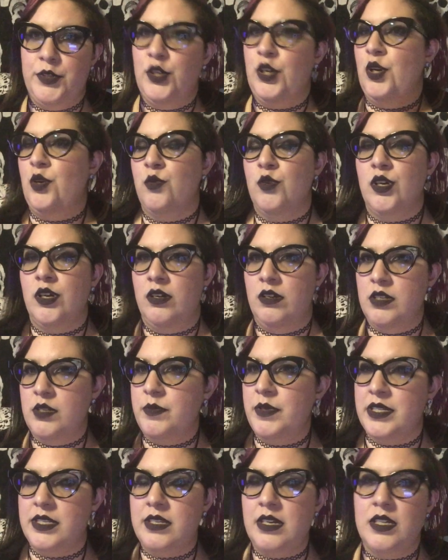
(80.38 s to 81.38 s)
you know,
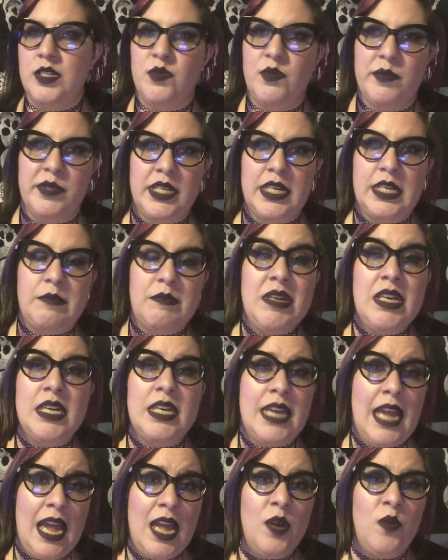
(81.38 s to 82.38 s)
girls, plus size women like me
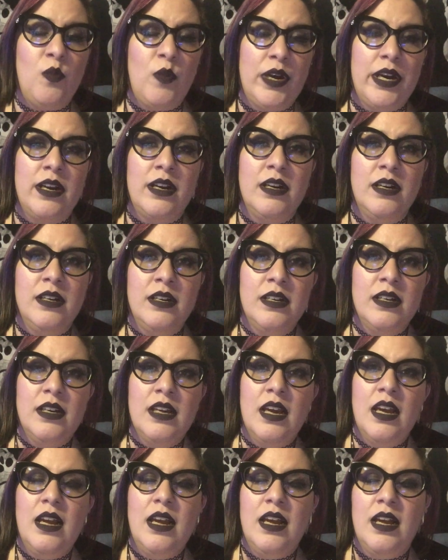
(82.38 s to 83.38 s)
can wear,
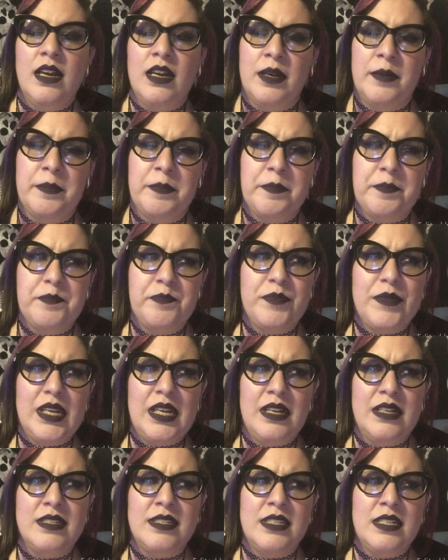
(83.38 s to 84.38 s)

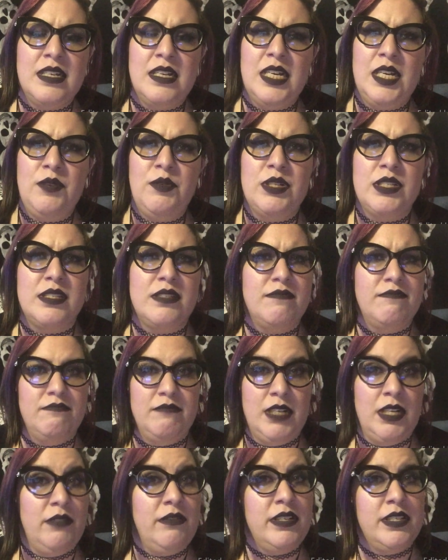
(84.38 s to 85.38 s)
because it was
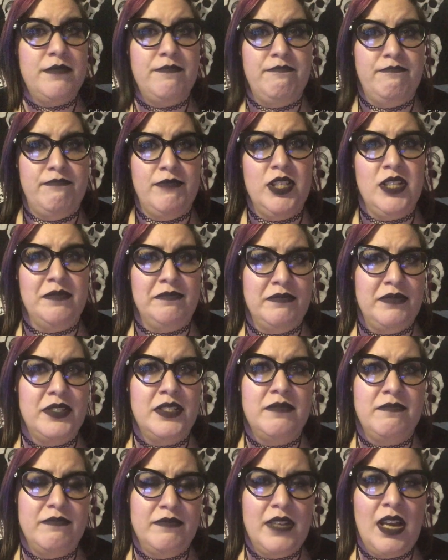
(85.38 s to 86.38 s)
some
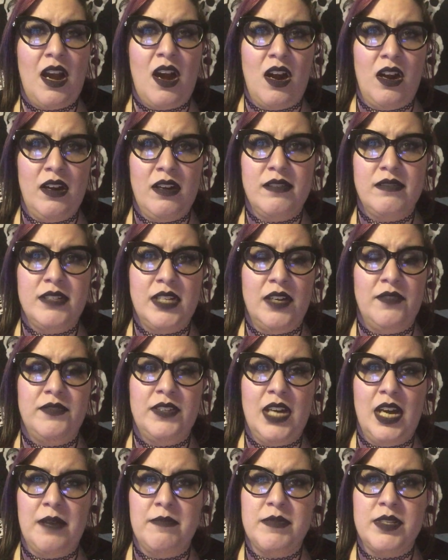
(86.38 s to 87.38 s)
hard, tough
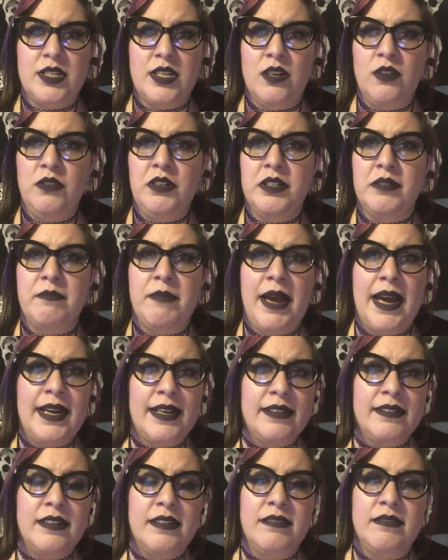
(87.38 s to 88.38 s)
times going
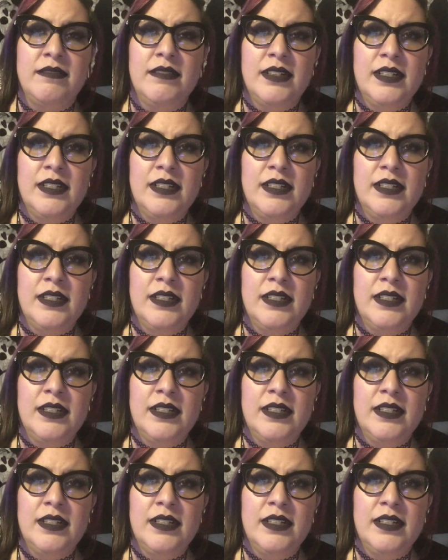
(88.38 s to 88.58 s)
back in the,